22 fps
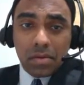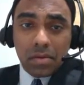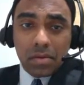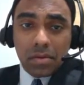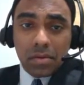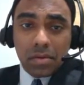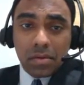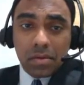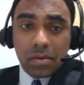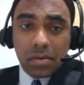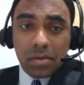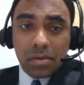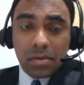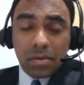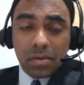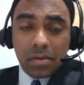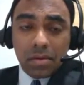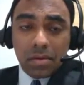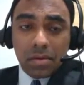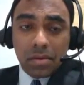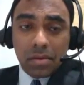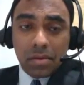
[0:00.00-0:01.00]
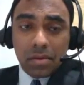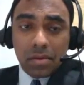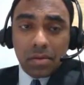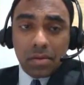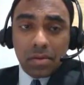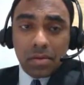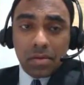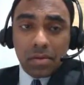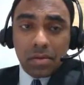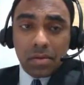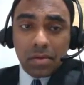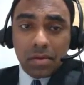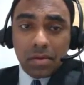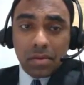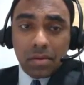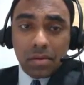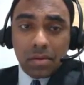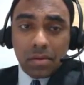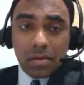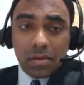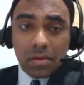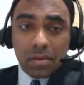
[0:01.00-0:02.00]

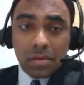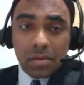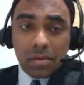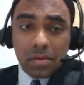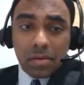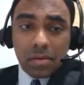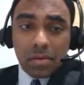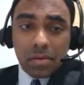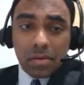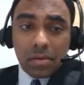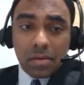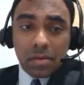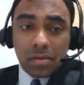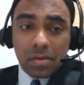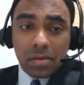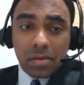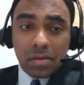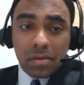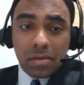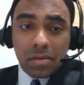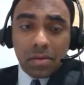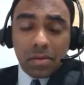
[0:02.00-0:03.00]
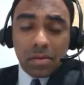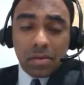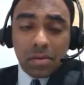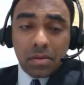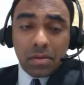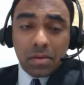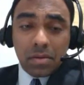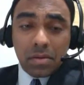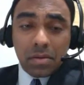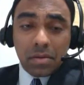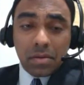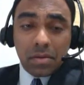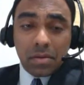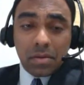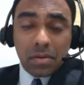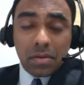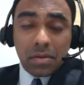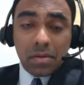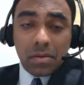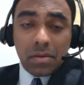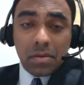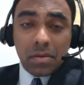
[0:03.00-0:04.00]

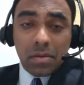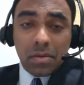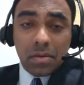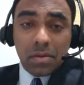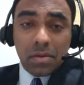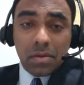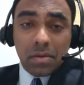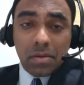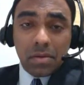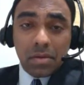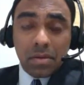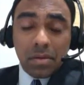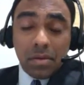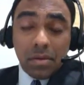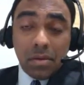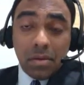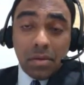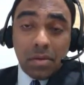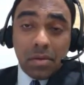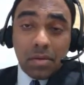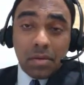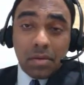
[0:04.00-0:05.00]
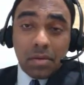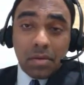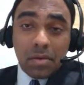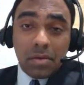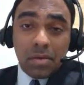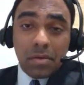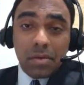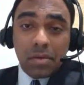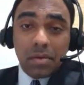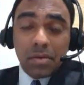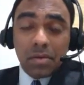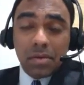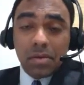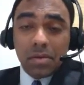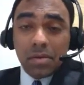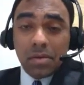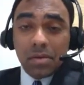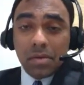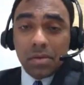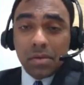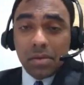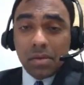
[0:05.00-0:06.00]

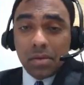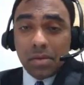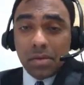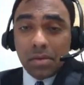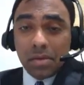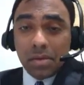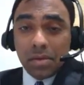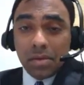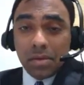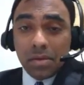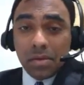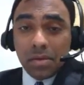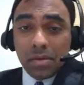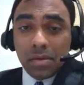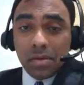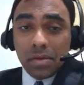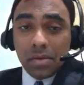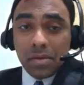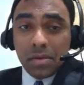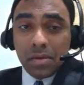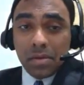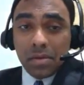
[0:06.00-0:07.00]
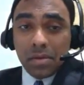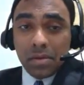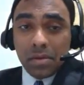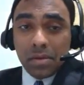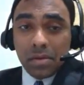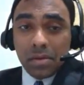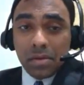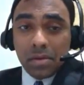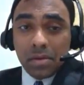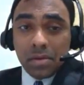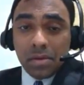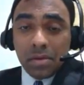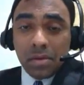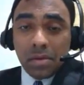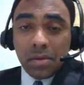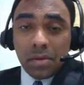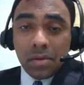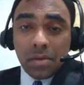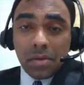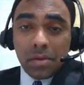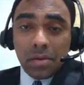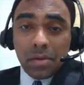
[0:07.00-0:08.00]
[no speech]